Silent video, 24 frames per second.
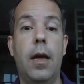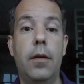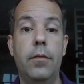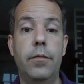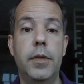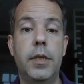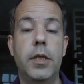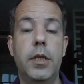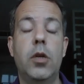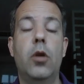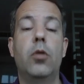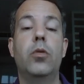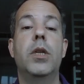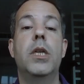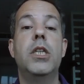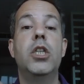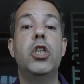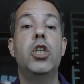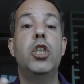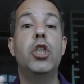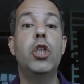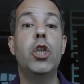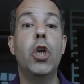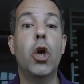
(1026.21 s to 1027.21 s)
So the
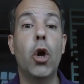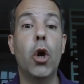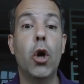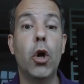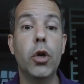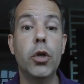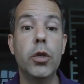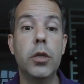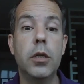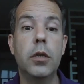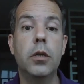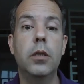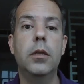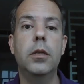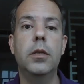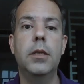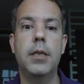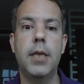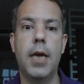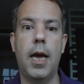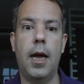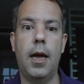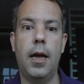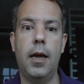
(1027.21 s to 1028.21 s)
turtle
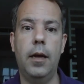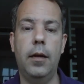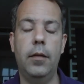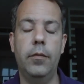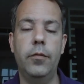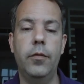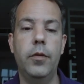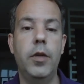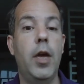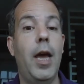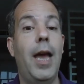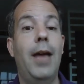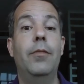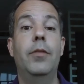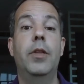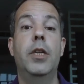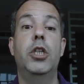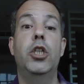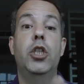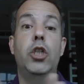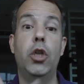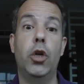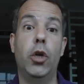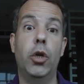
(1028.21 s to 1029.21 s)
dove, you have the
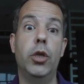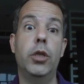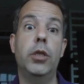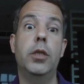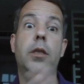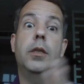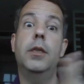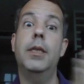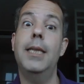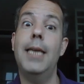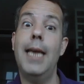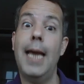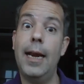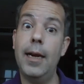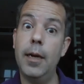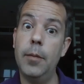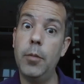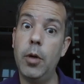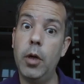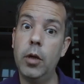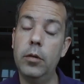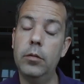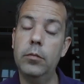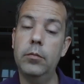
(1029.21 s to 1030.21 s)
turtle, the animal.
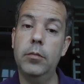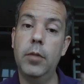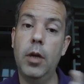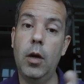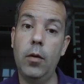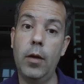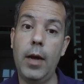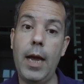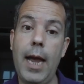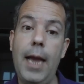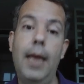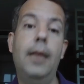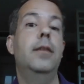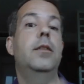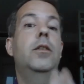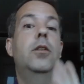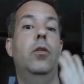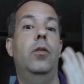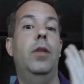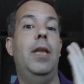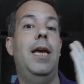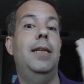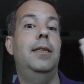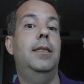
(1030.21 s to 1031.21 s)
Okay, so
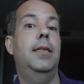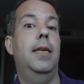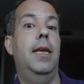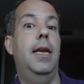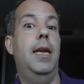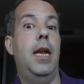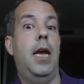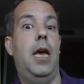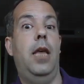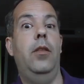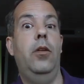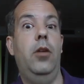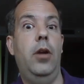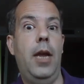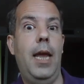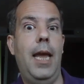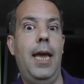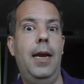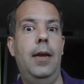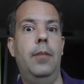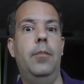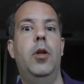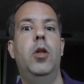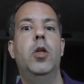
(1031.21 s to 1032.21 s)
that's another
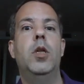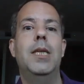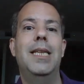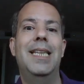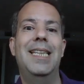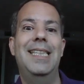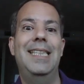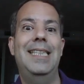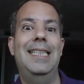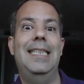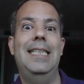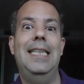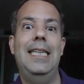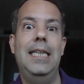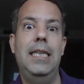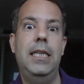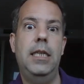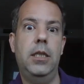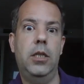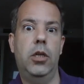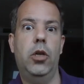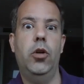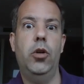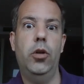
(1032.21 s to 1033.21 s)
animal, sea
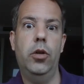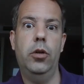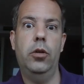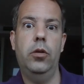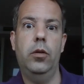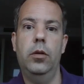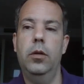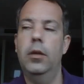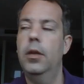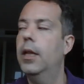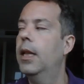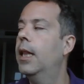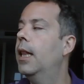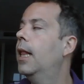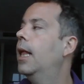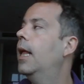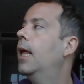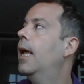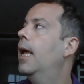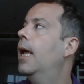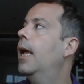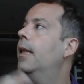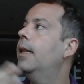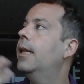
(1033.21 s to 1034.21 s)
turtle,
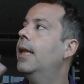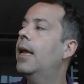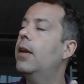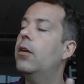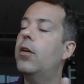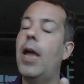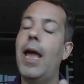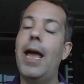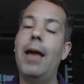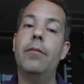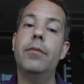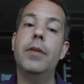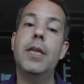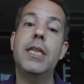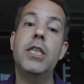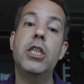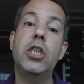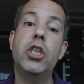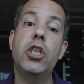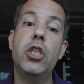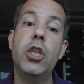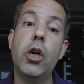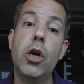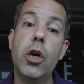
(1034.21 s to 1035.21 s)
and then you have the
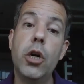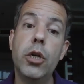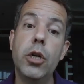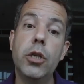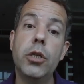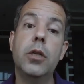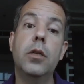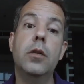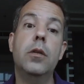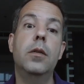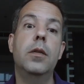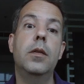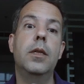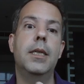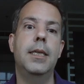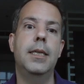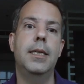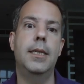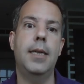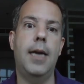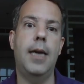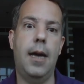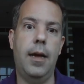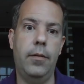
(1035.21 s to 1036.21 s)
turtle
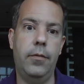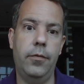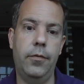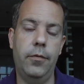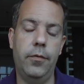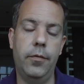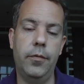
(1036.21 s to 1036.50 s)
dove.